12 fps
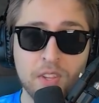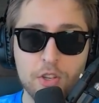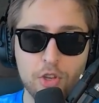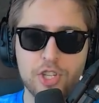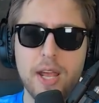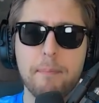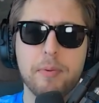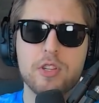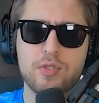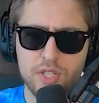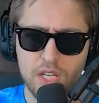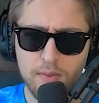The
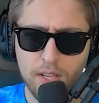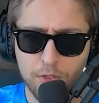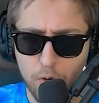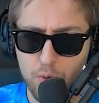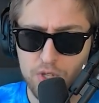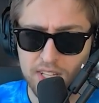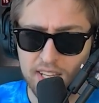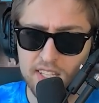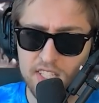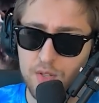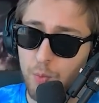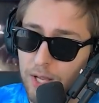champions receiving those
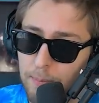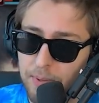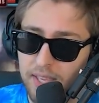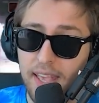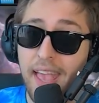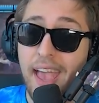skins will be